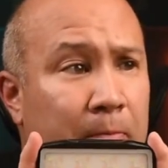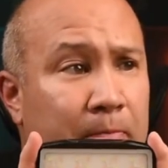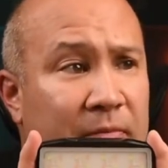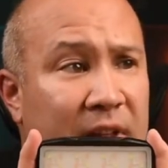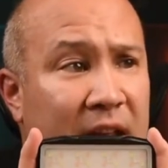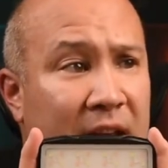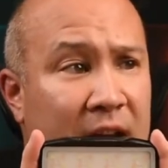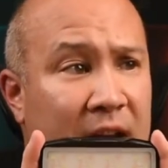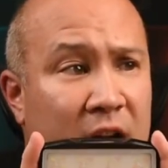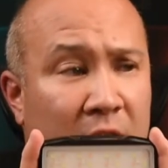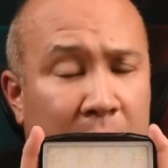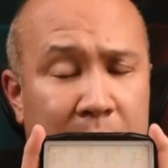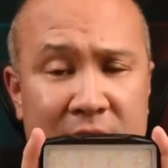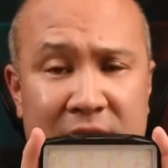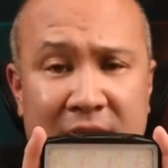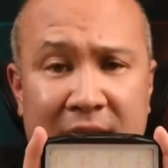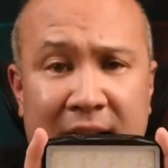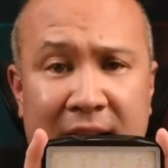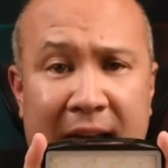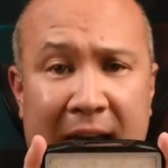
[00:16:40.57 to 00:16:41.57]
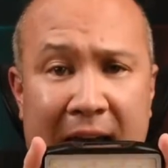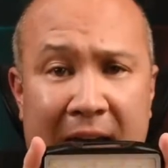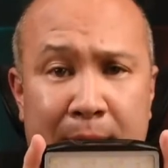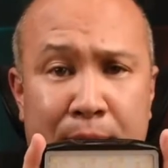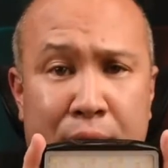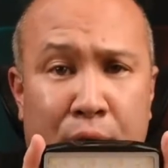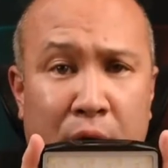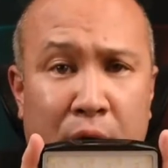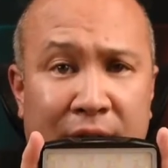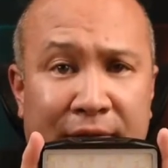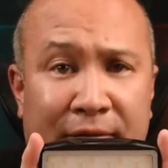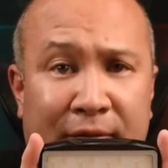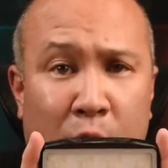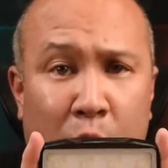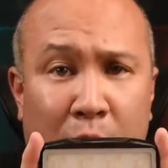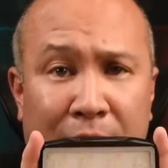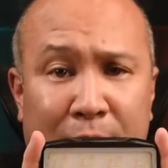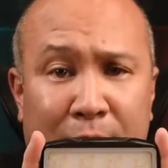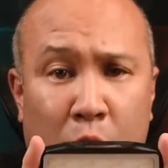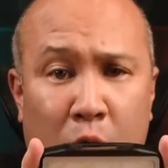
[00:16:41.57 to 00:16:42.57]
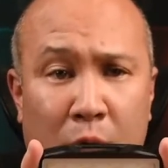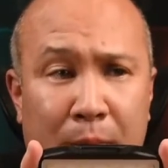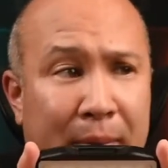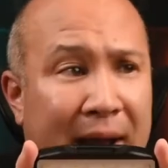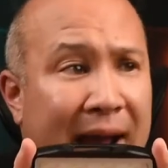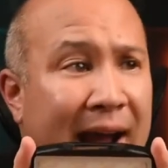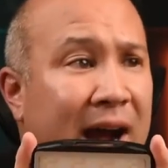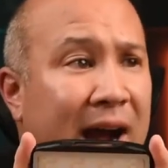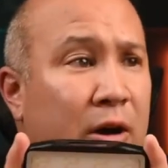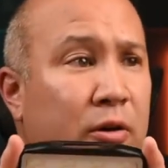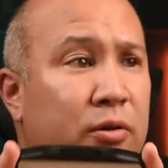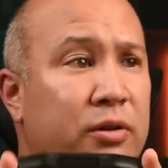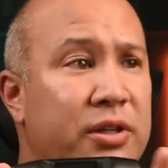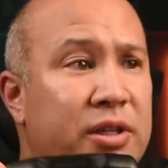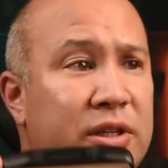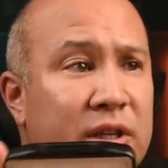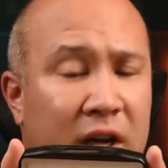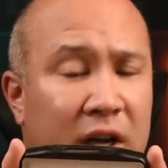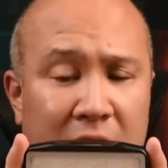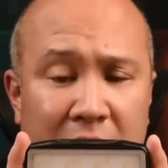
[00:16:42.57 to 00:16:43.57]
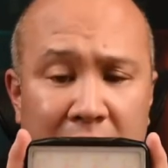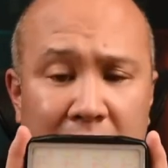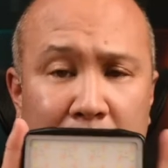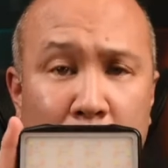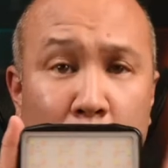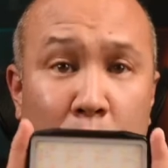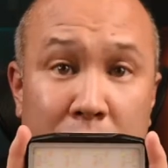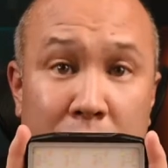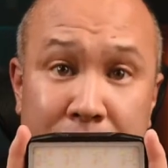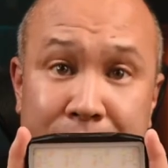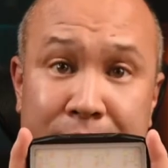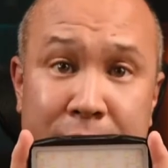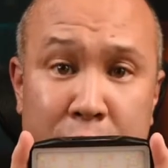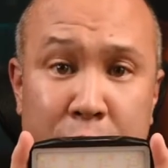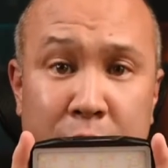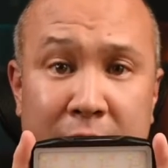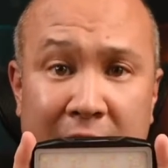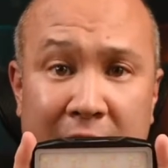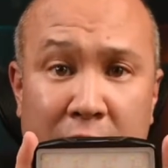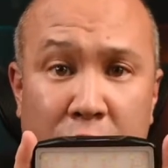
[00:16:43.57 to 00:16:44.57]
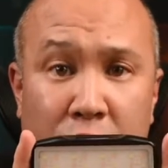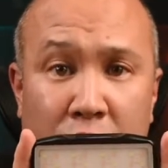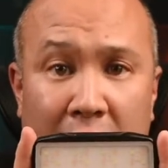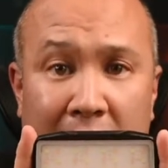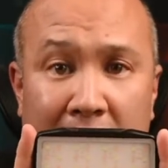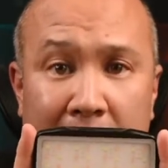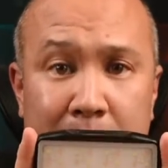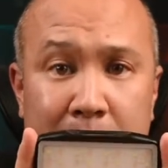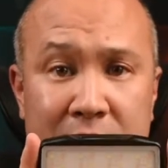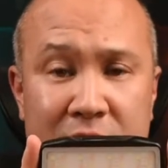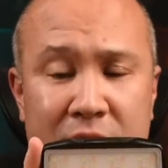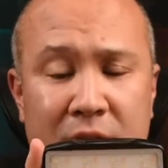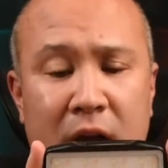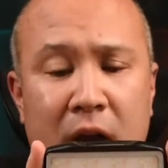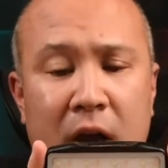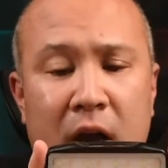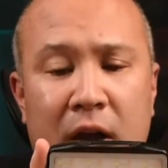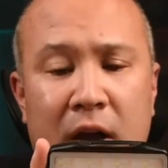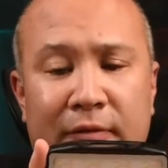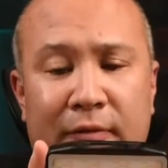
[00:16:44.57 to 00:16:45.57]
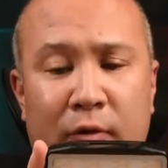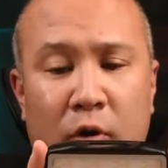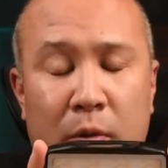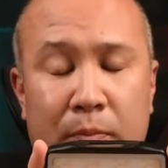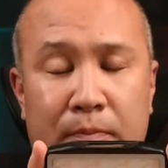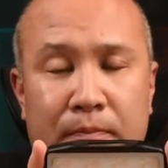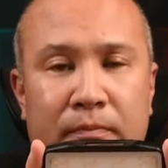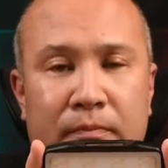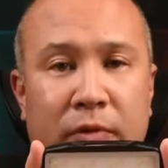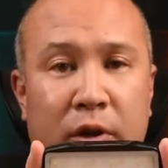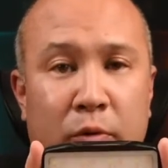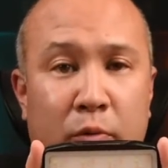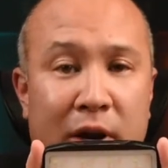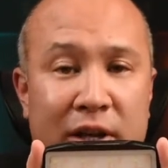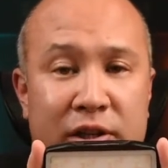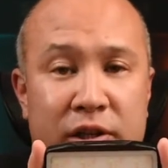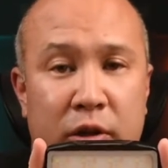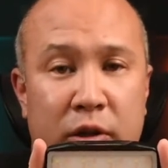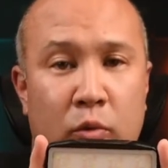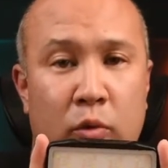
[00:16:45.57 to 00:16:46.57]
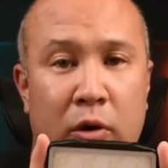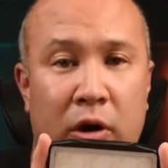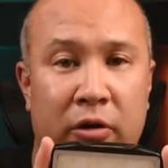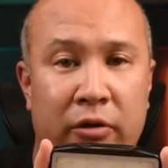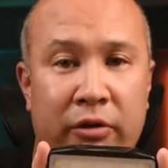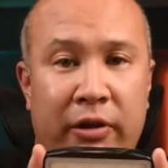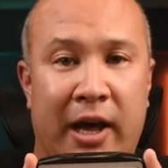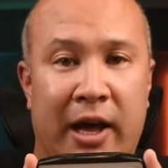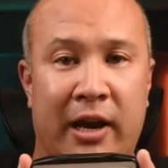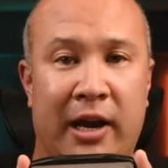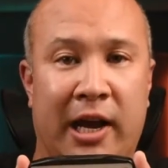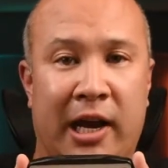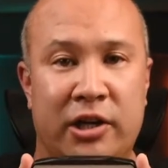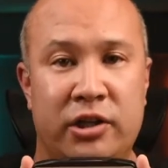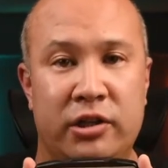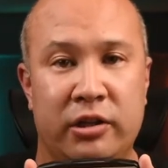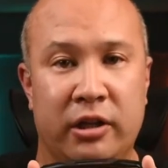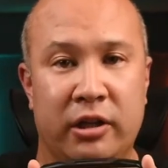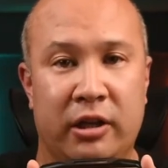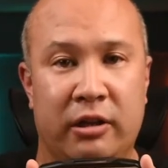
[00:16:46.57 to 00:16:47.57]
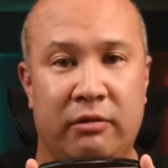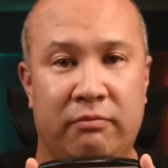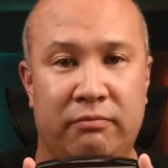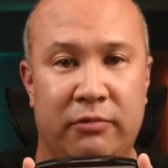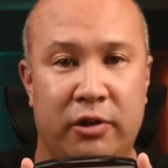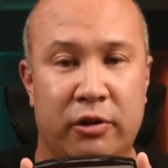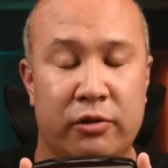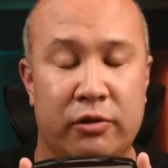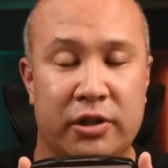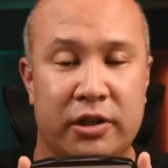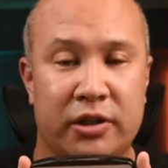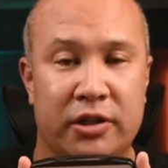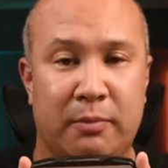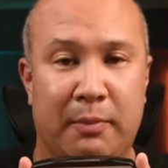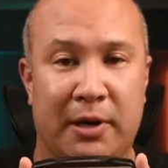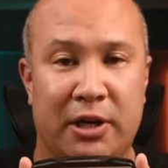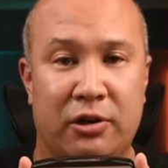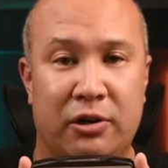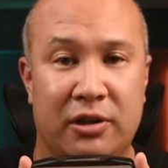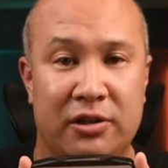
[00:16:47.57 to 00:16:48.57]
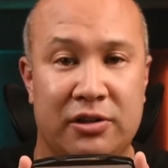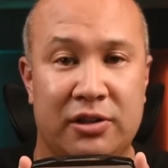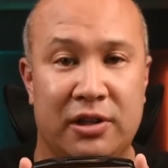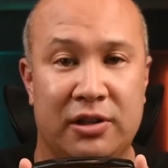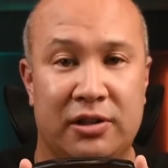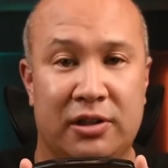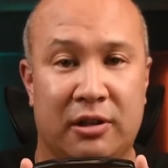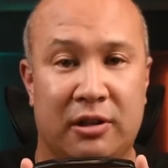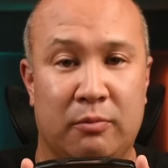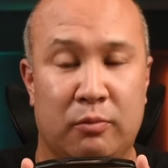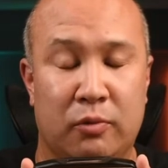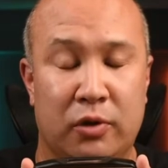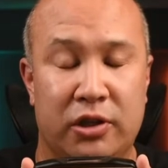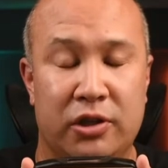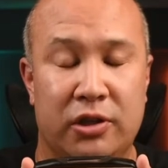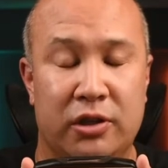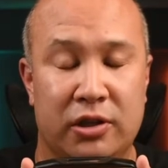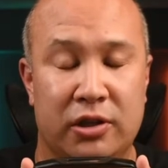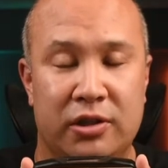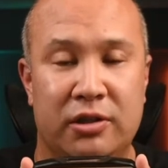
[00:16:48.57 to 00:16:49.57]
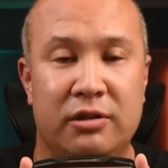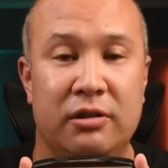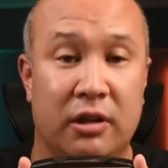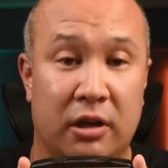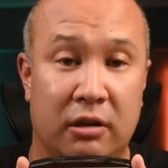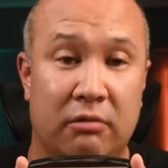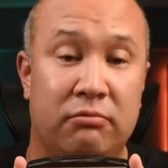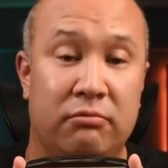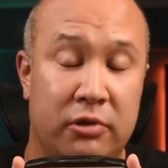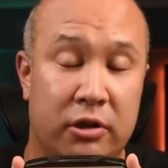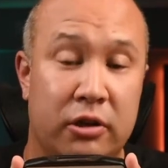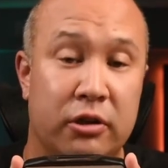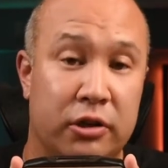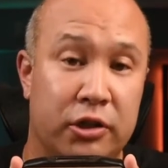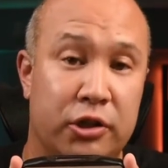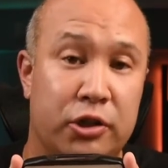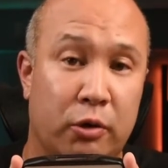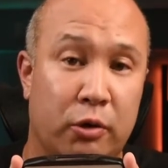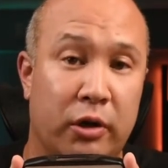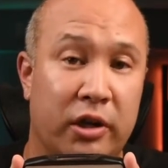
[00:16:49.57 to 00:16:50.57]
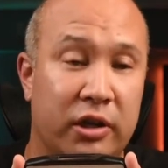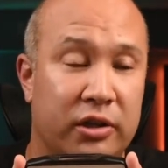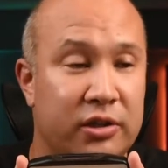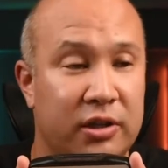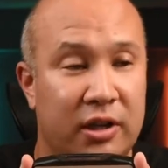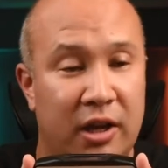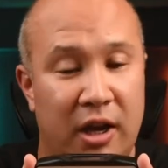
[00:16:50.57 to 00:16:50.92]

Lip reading: It comes in at 0.44 pounds or 2 kilograms for the rest of the world that actually uses the metric system, which is a good choice.